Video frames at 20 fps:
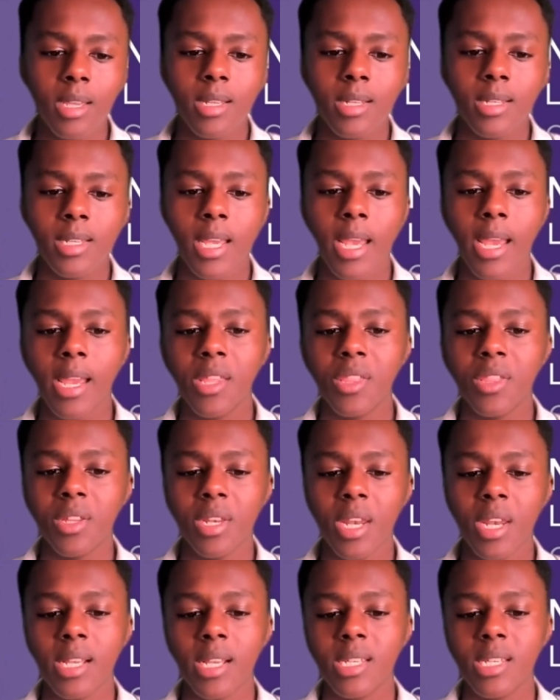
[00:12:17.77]
take the
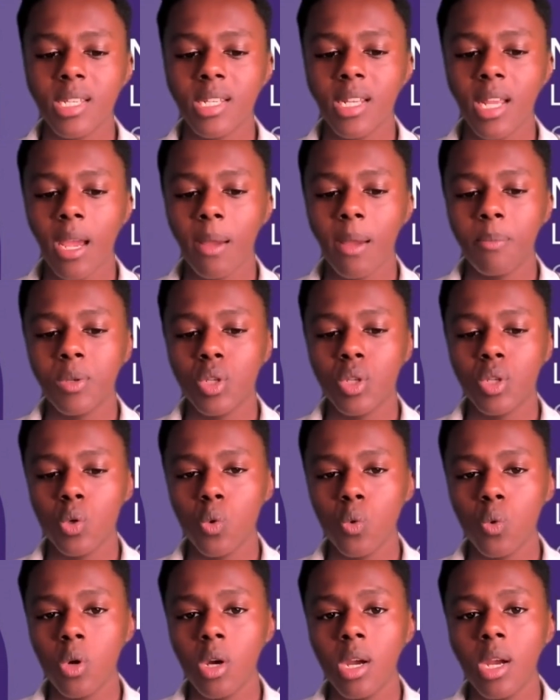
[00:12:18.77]
next step
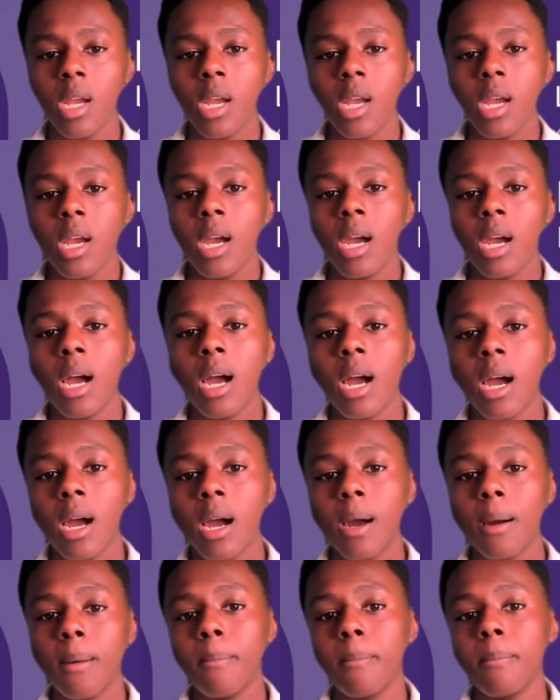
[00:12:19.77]
to
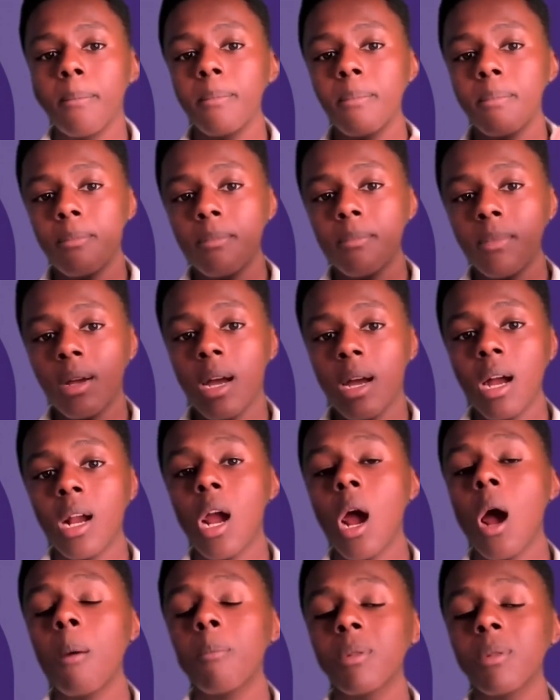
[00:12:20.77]
um
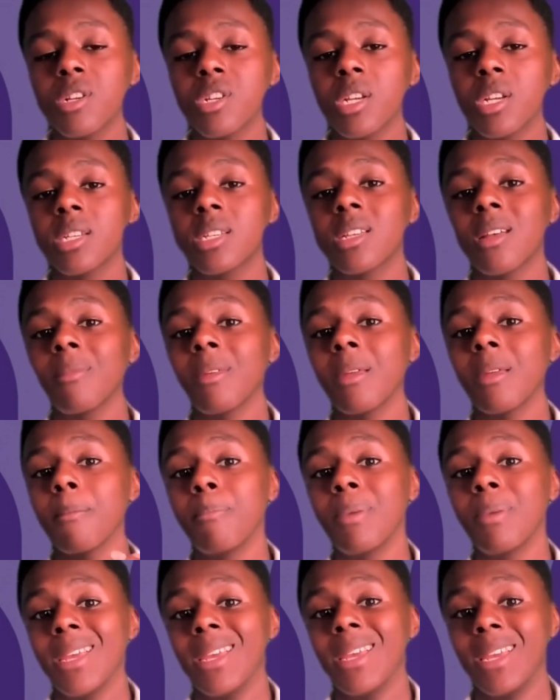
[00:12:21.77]
accomplishing something
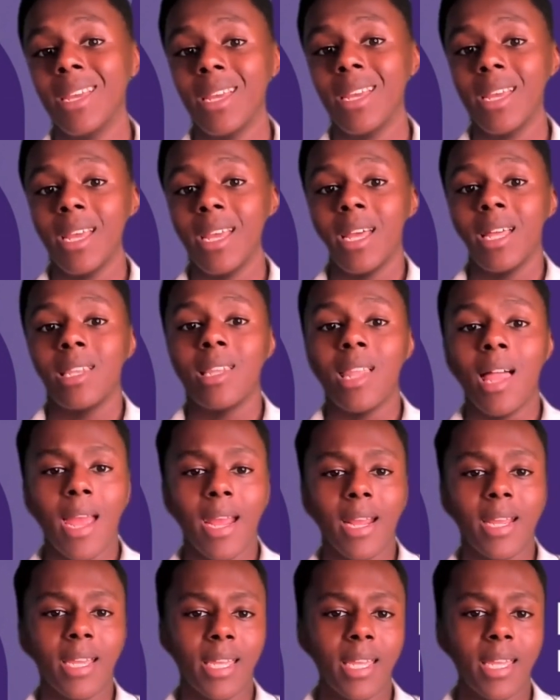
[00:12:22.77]
big,
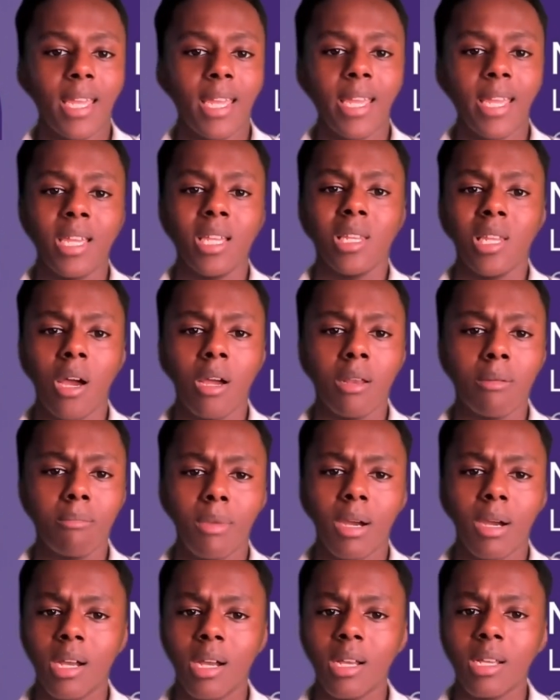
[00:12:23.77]
like Elon
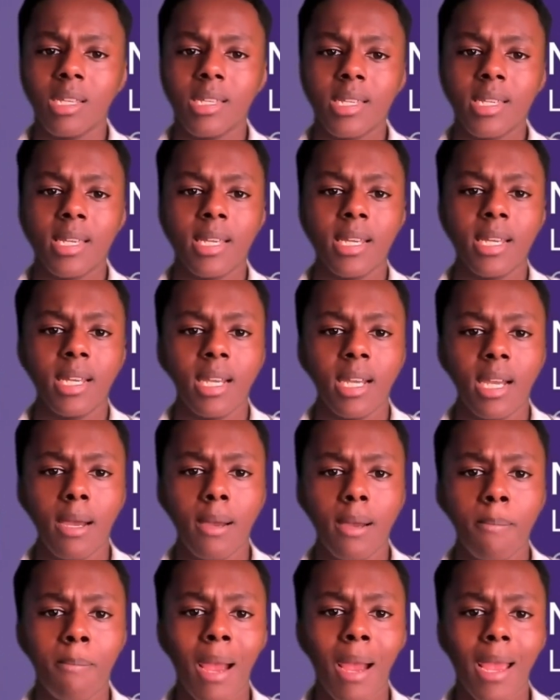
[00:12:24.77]
Musk,
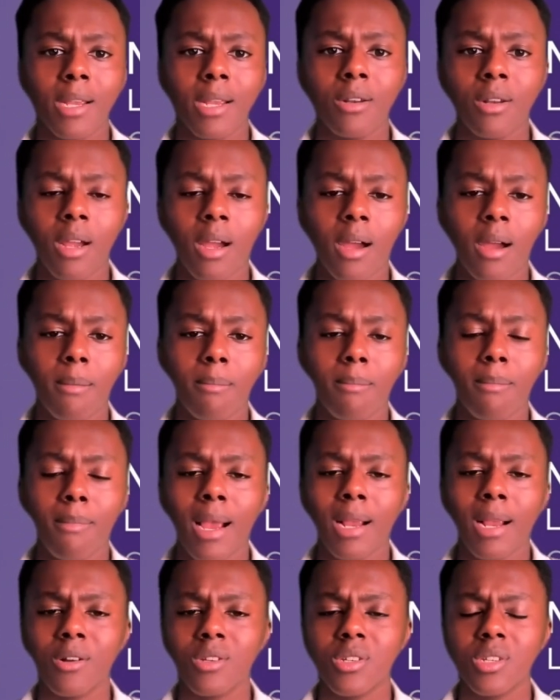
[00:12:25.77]

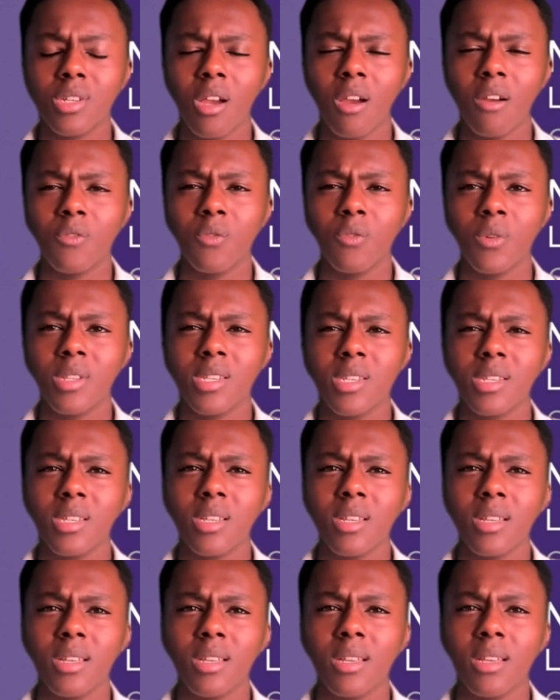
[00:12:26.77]
Microsoft, what's
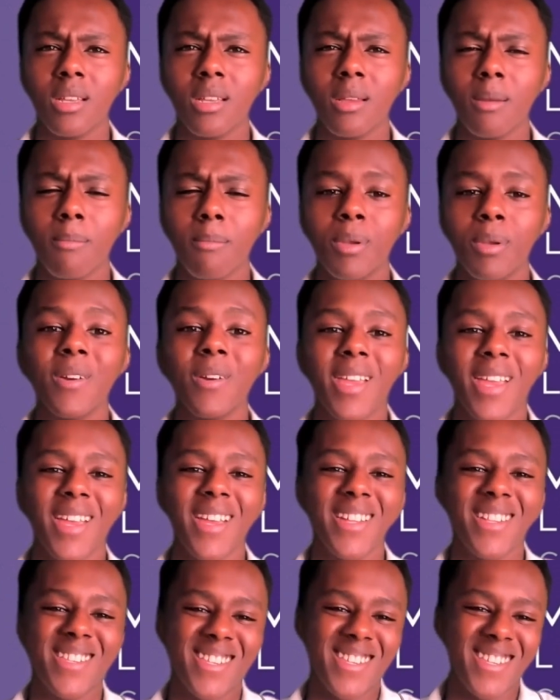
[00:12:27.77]
Bill
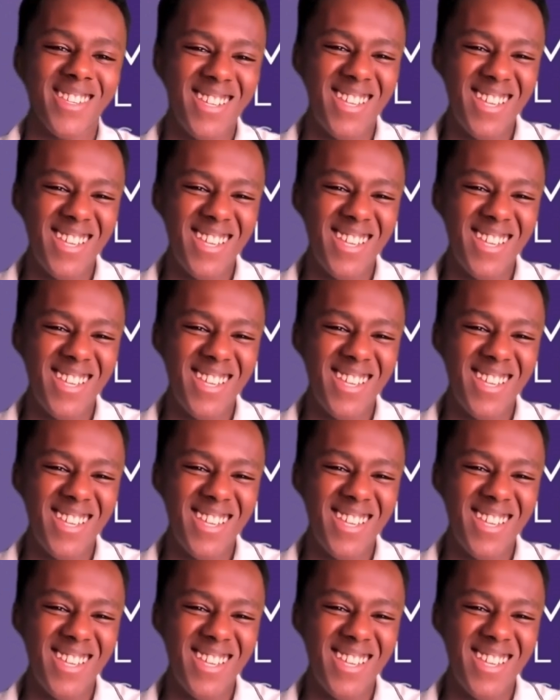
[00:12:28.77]
Gates,